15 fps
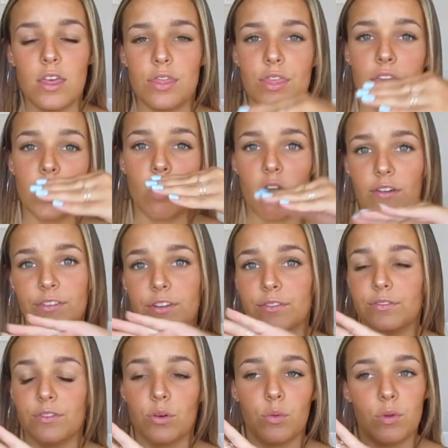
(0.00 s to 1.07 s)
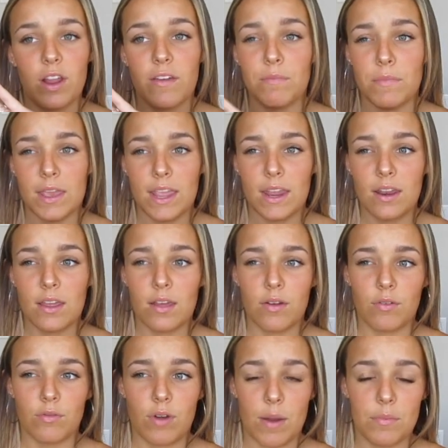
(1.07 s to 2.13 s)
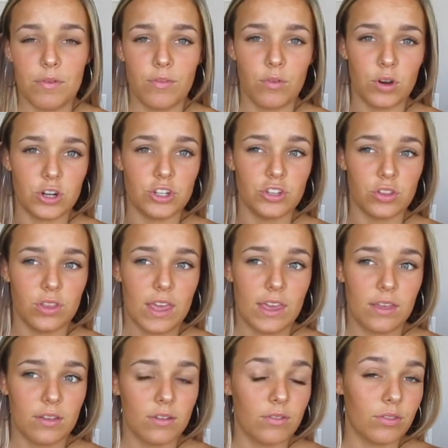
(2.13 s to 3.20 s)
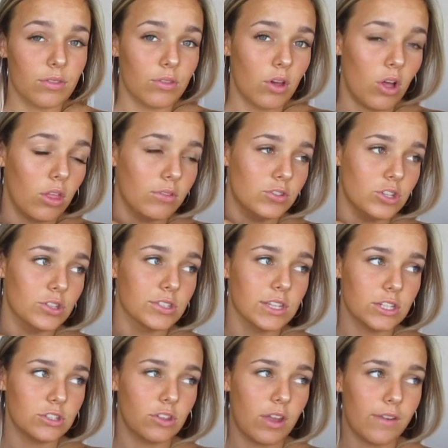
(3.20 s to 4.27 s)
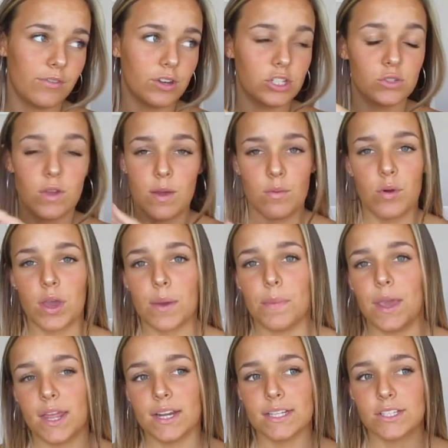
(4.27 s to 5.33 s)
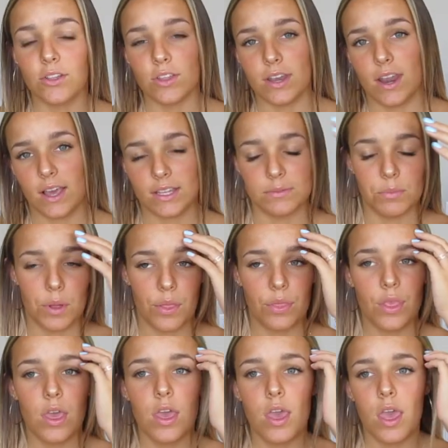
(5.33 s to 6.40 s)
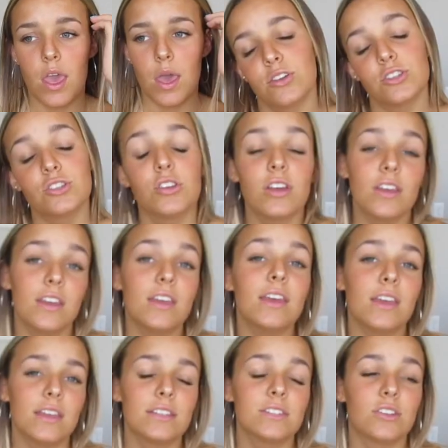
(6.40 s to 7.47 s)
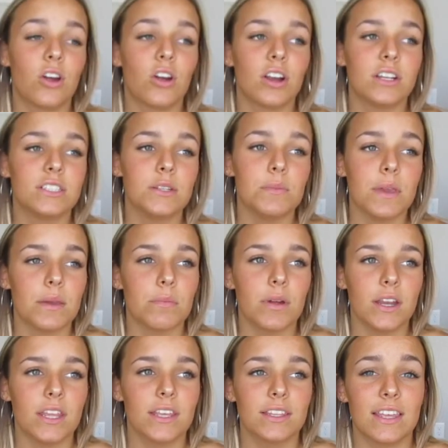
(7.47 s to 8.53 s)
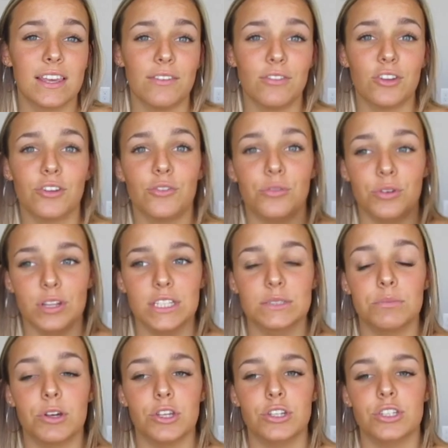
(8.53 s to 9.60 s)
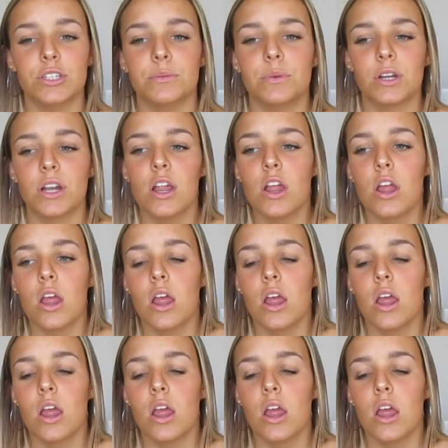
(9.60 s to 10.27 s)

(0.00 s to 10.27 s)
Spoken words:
They go off of what I've made right before, like all of June's like July 1st. So I won't get paid until the next month. So it is hard to make money, like if you're a really small YouTuber,